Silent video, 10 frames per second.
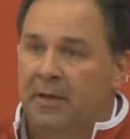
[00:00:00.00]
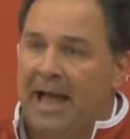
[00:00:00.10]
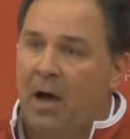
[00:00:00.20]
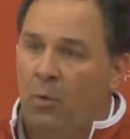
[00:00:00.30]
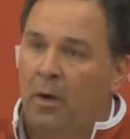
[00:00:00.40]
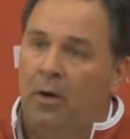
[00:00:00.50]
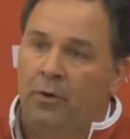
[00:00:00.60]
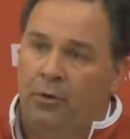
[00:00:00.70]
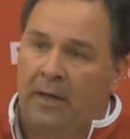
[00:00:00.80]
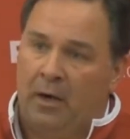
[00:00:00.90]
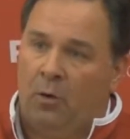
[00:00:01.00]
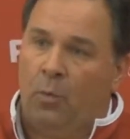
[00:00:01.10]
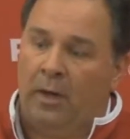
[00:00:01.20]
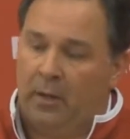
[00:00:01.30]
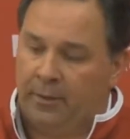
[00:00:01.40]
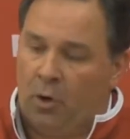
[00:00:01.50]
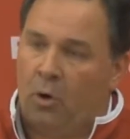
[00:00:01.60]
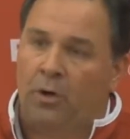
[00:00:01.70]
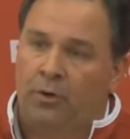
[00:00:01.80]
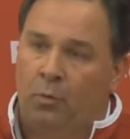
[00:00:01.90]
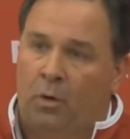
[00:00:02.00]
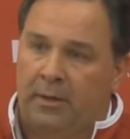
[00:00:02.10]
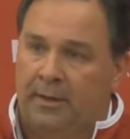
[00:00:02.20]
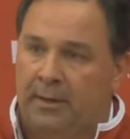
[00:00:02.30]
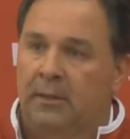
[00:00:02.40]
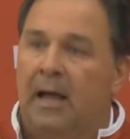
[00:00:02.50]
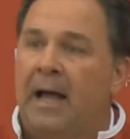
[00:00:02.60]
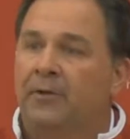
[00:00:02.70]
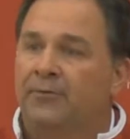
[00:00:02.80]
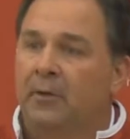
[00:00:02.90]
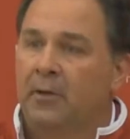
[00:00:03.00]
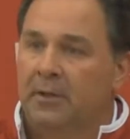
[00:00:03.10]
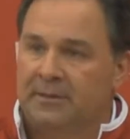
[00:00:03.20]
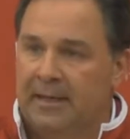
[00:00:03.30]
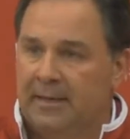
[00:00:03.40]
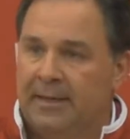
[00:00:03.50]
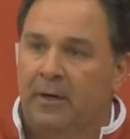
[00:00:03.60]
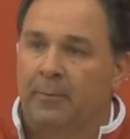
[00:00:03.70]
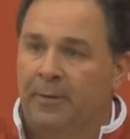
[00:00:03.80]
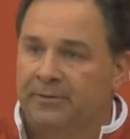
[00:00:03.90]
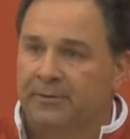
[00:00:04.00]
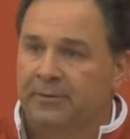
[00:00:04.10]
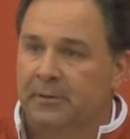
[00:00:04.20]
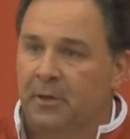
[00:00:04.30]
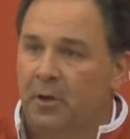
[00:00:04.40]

How well and hard are you working in class, taking care of business?